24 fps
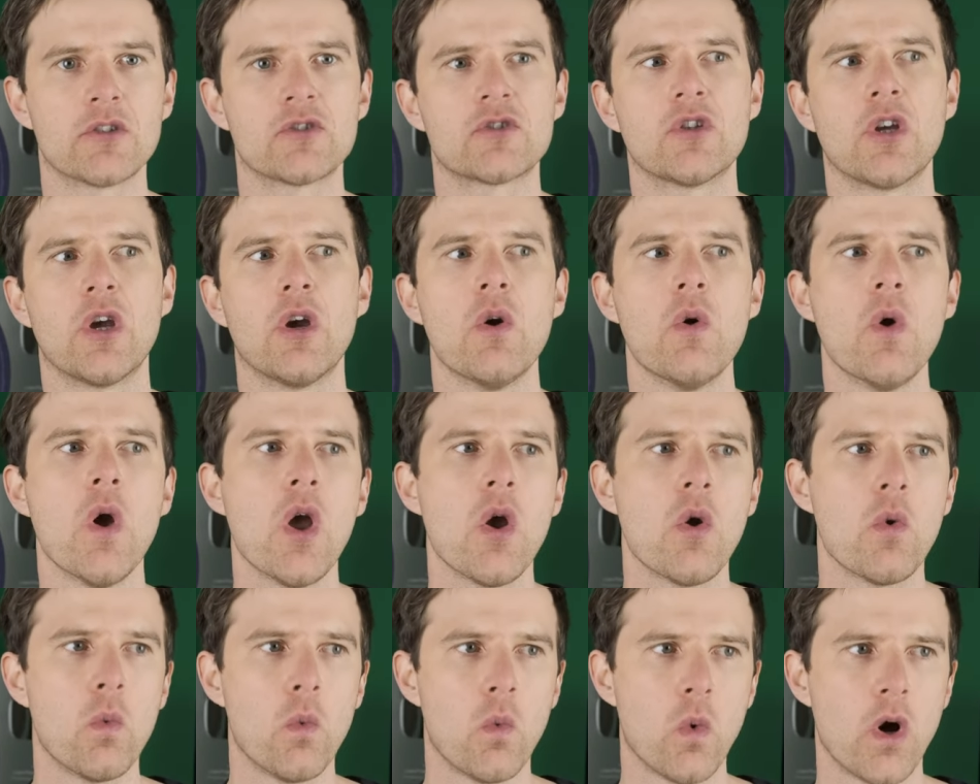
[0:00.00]
So
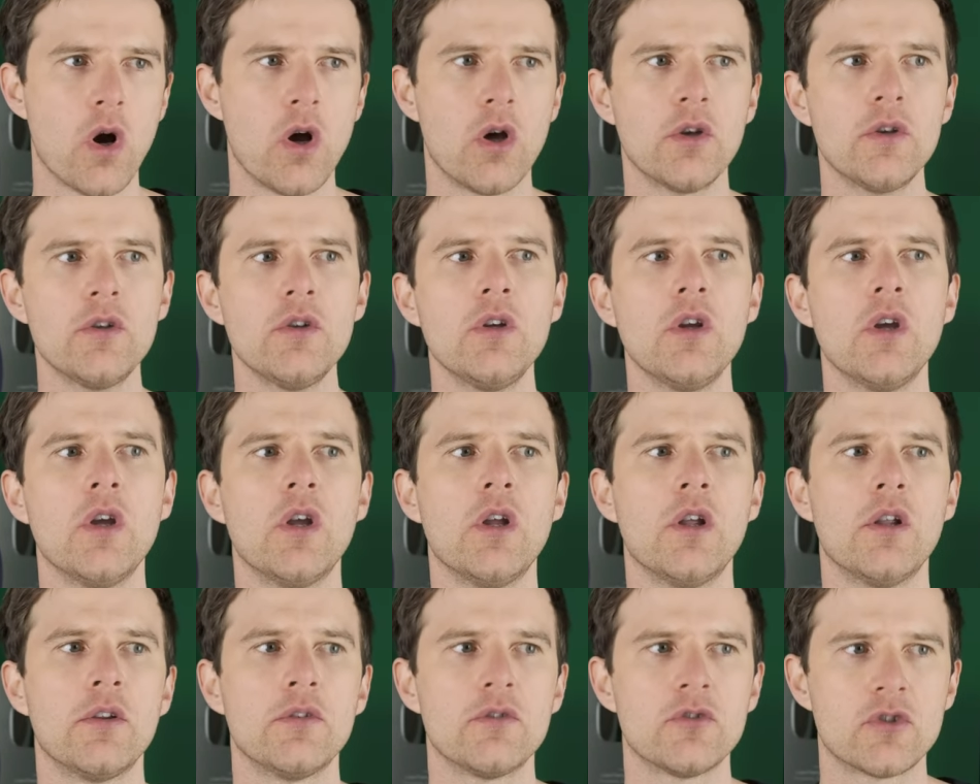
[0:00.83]
one,
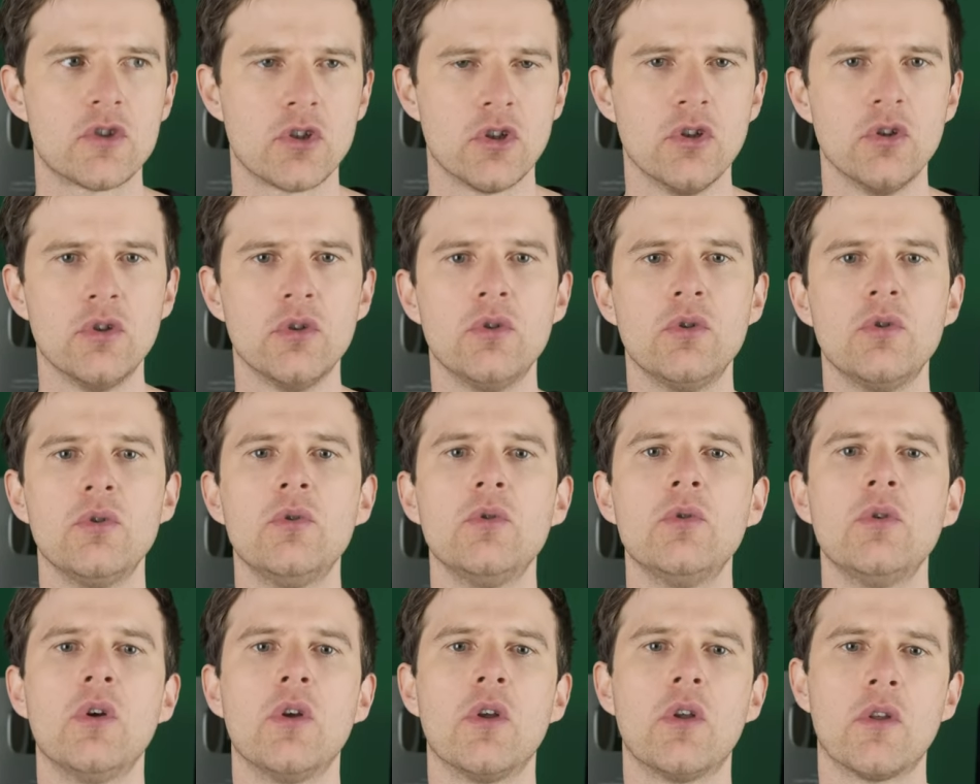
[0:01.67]

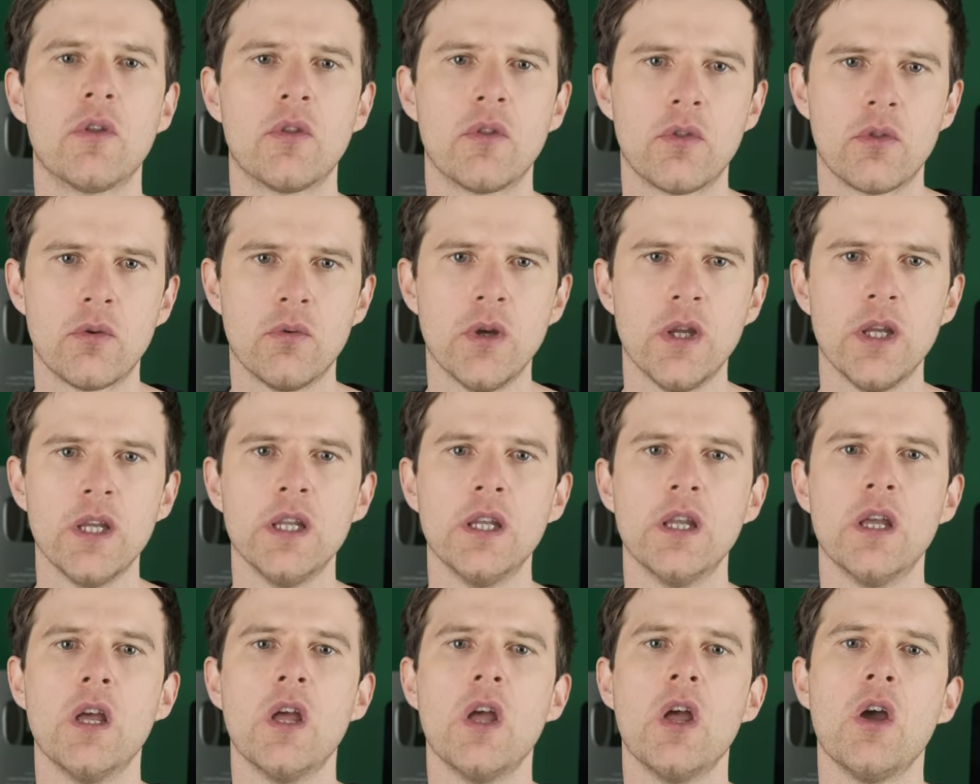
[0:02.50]
two, three,